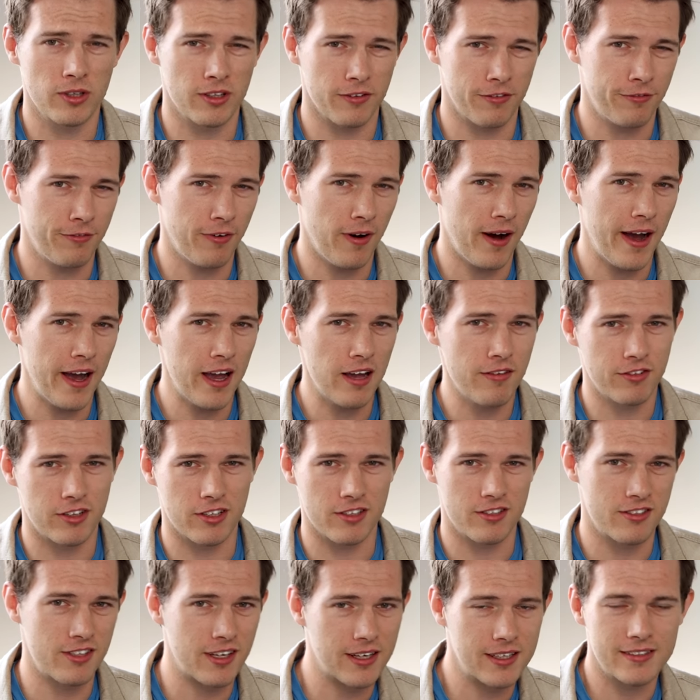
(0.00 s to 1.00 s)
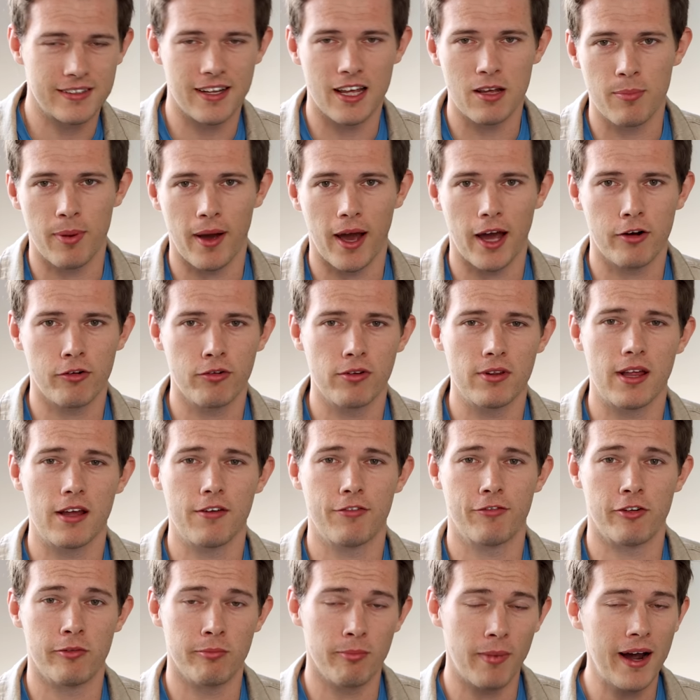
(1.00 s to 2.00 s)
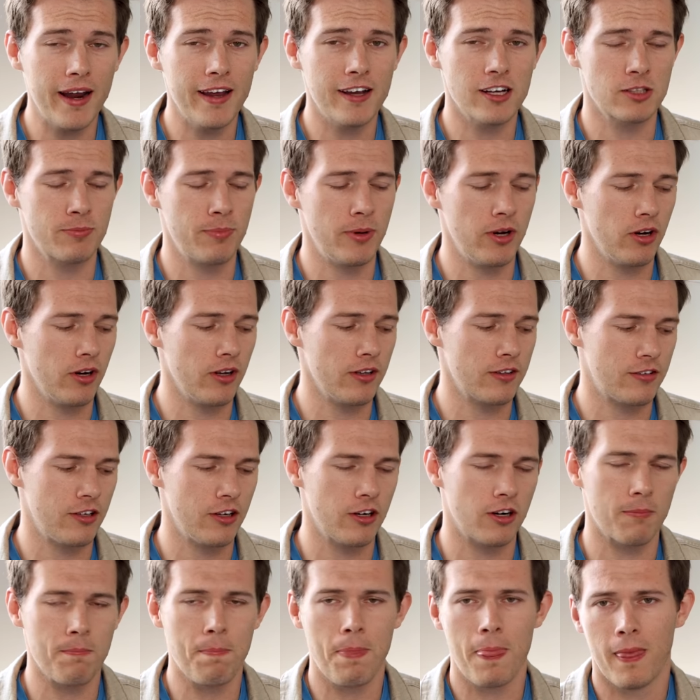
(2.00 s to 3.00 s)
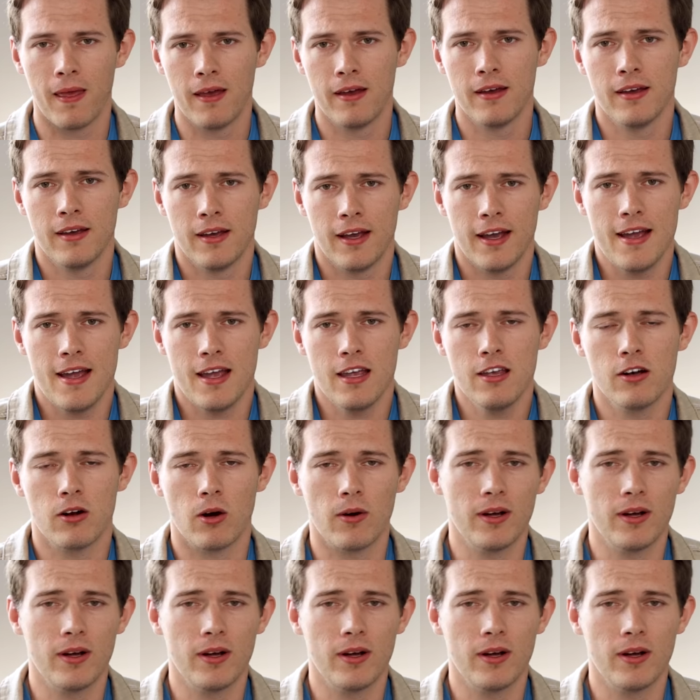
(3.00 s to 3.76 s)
with a five to six day battery life from my experience here. It, you